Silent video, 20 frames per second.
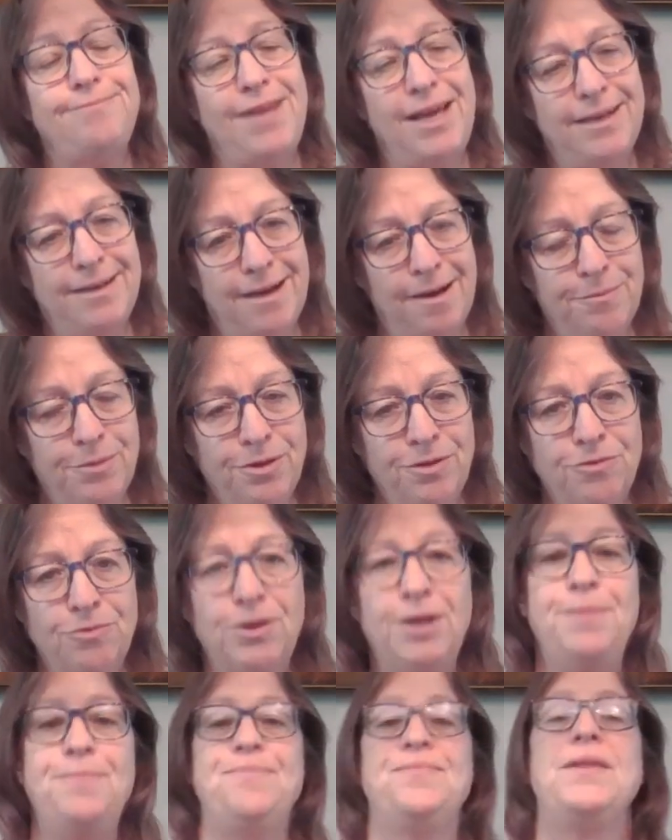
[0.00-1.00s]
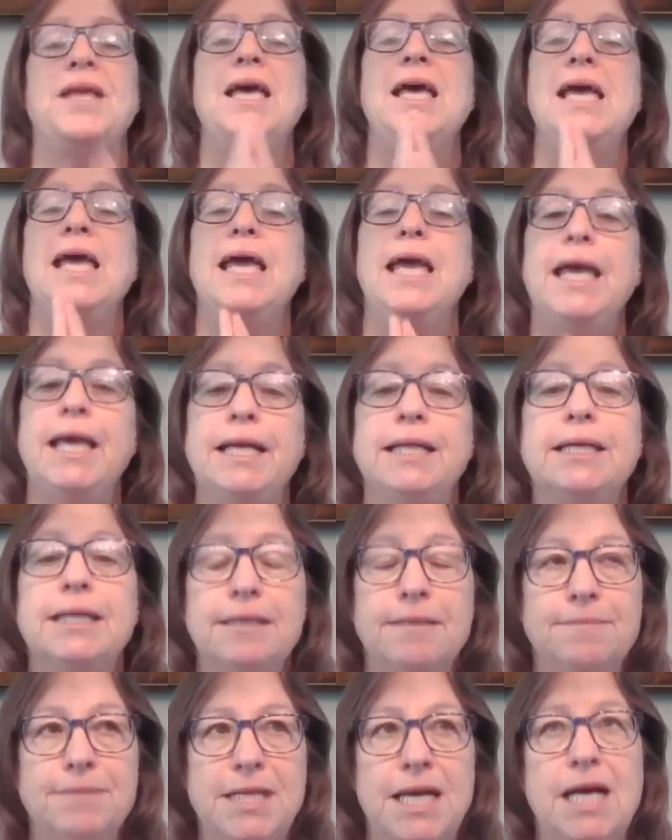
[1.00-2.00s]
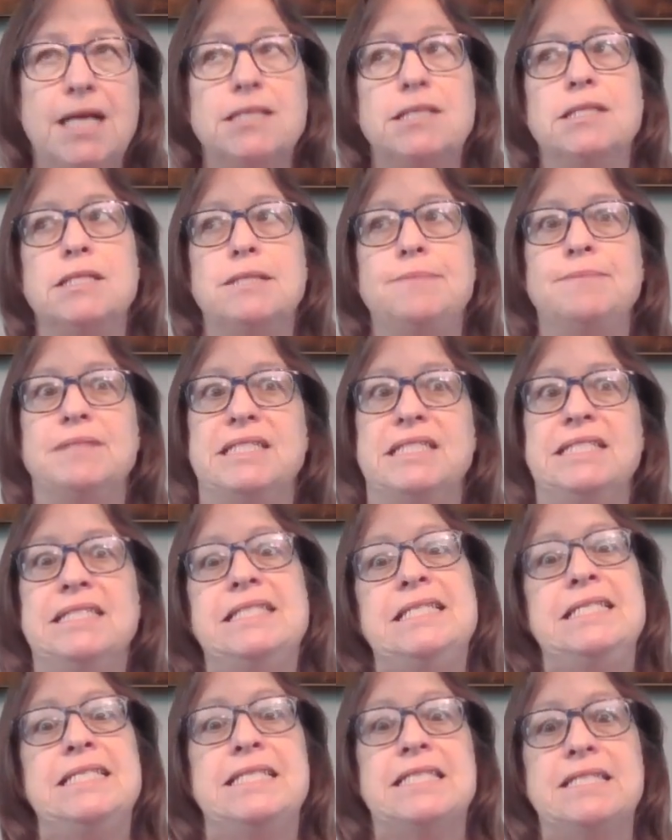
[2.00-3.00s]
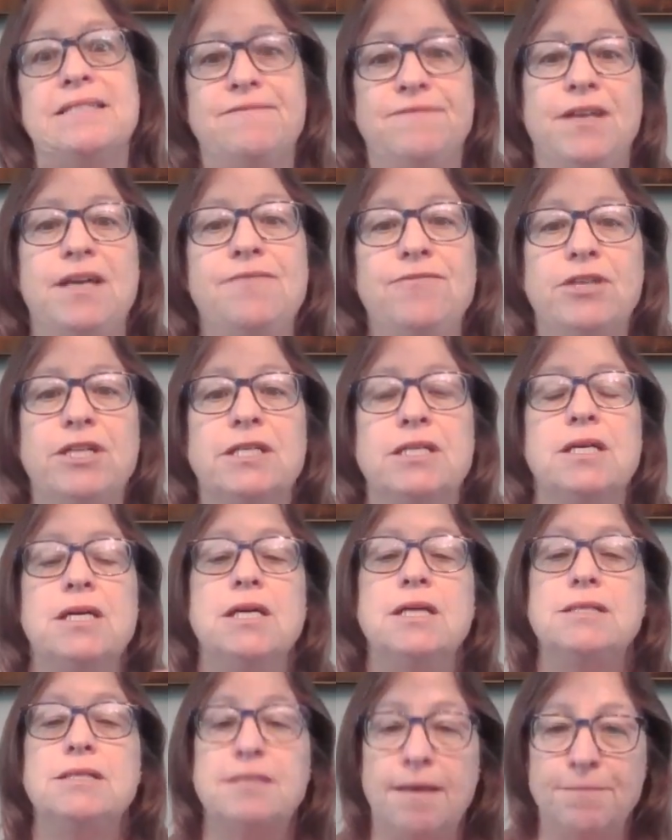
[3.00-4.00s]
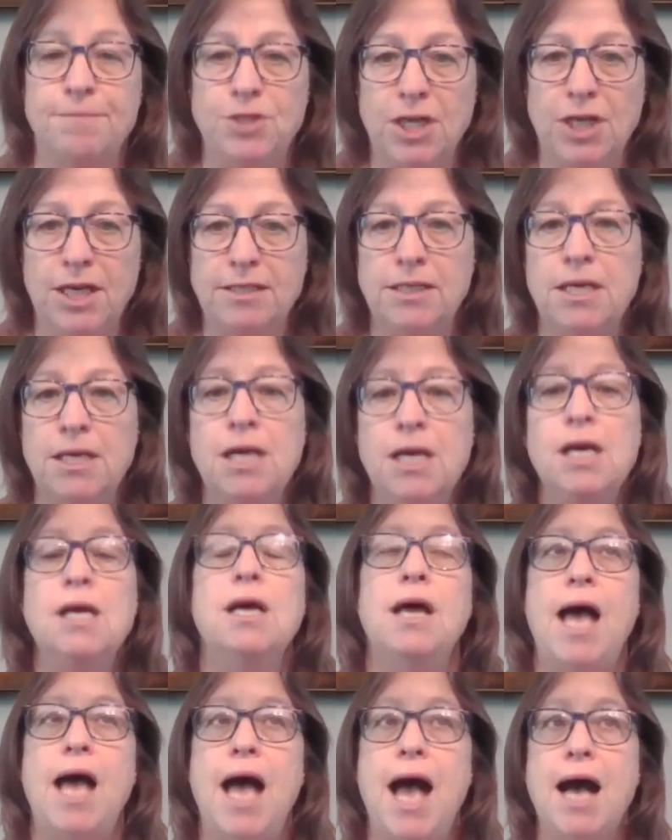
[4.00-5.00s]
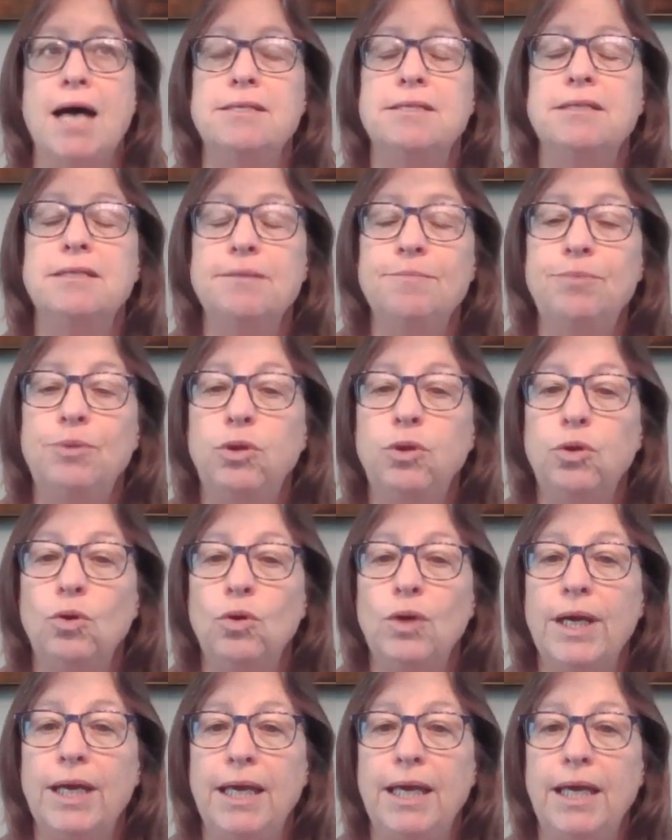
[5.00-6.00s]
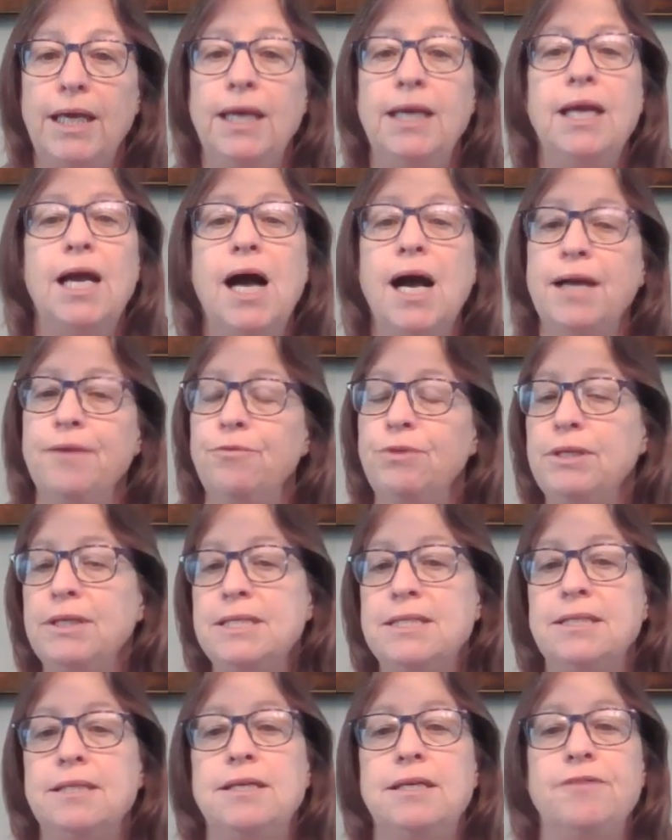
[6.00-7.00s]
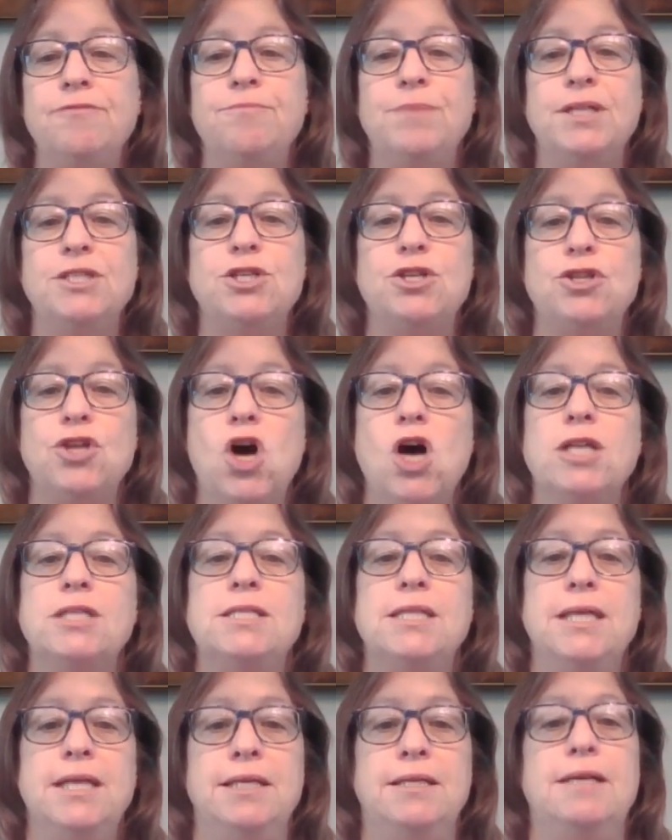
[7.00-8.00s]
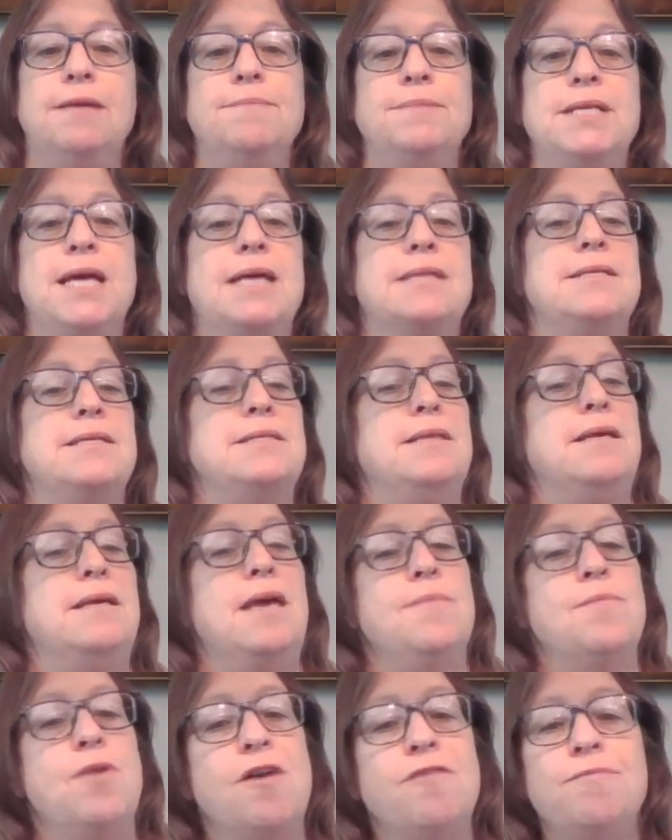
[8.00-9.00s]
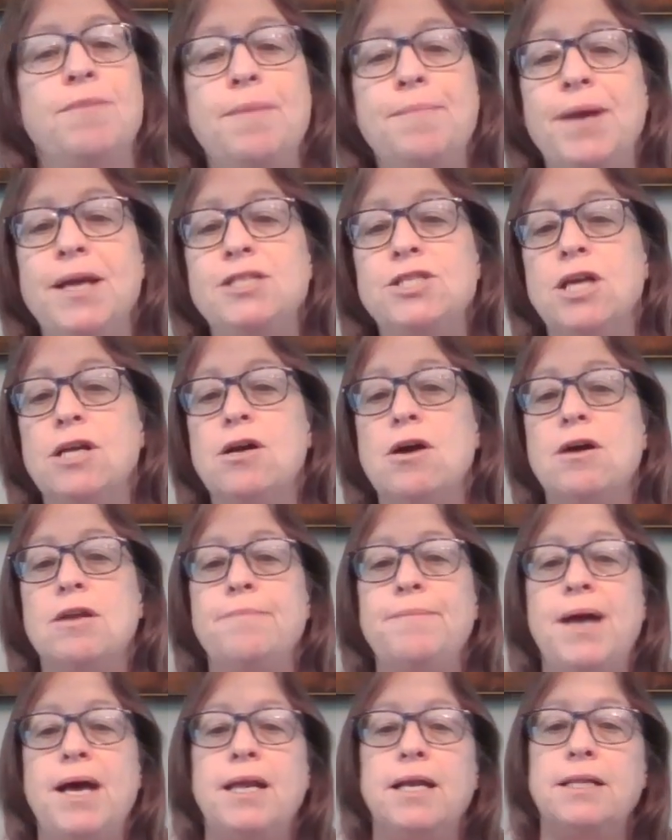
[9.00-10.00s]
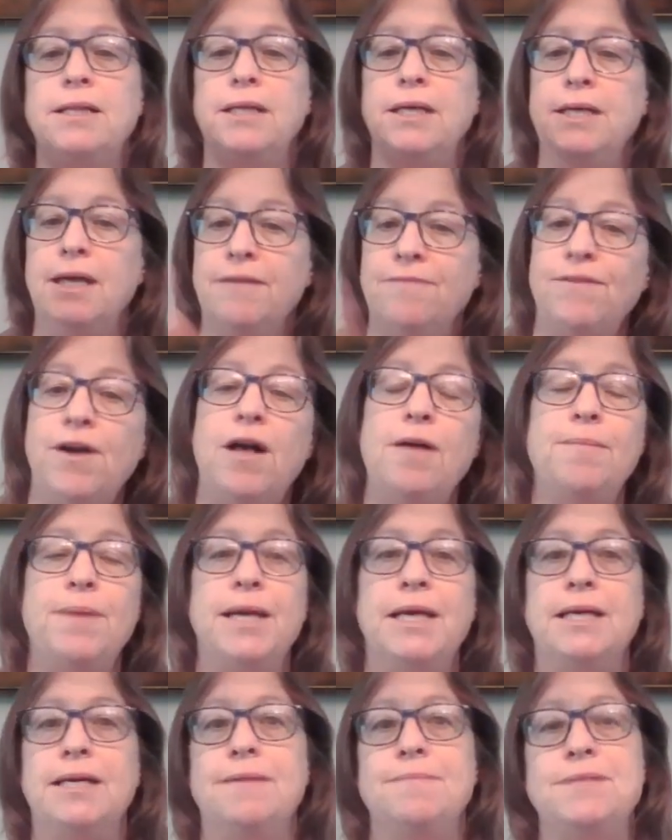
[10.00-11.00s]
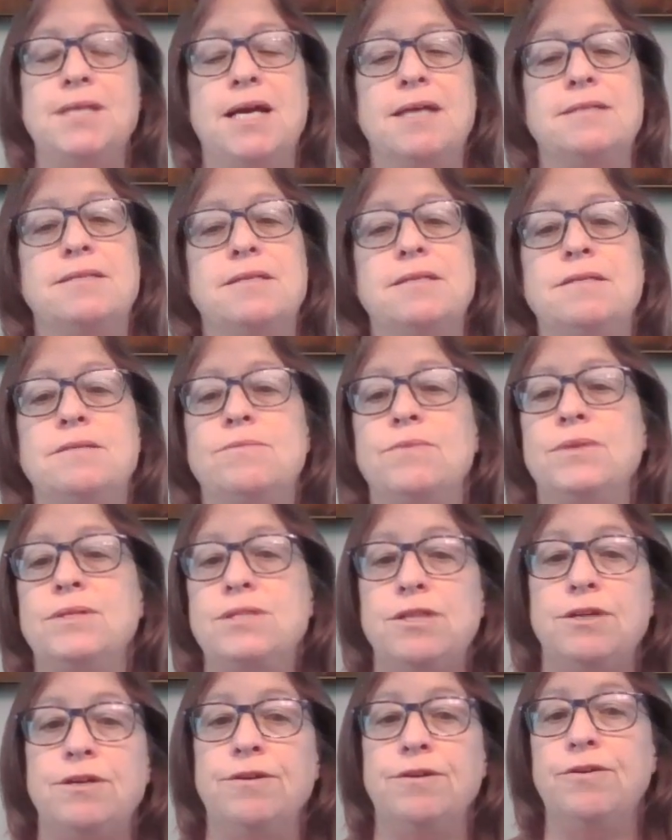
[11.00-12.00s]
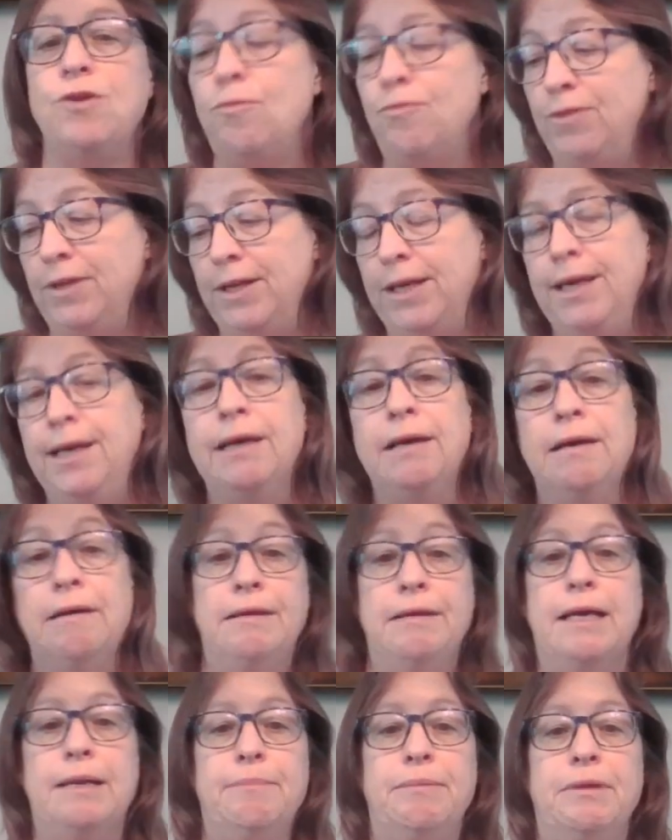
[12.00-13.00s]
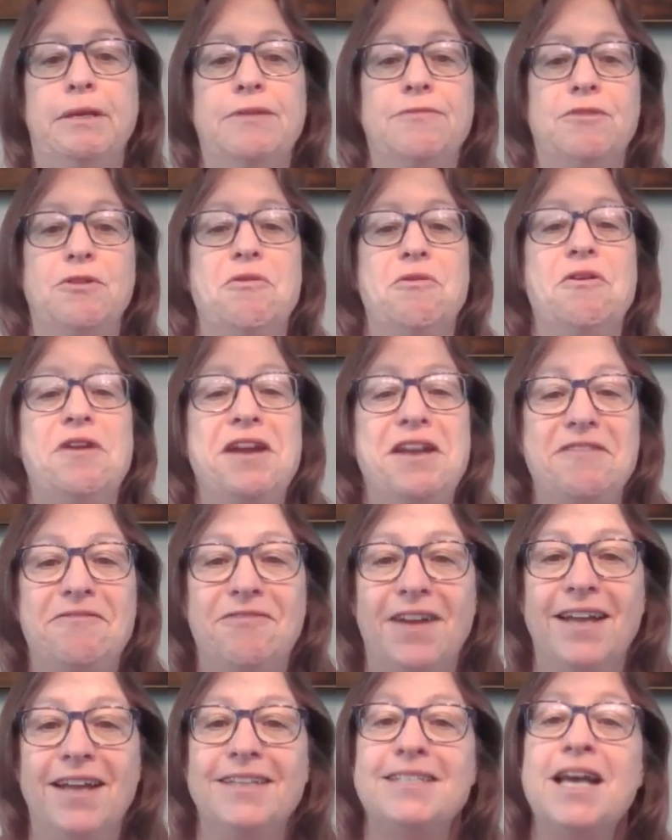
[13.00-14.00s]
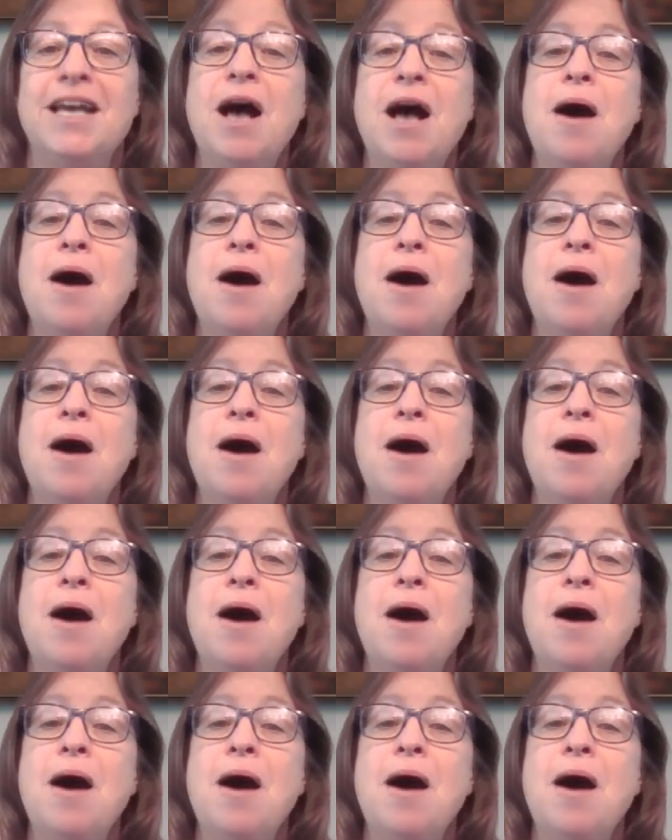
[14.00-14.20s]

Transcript: Number 3, income taxes, my least favorite subject. As an employee, I really didn't give much thought to income taxes. It came off my paycheck automatically. I'd file my income taxes once a year and hopefully get a bit of a refund.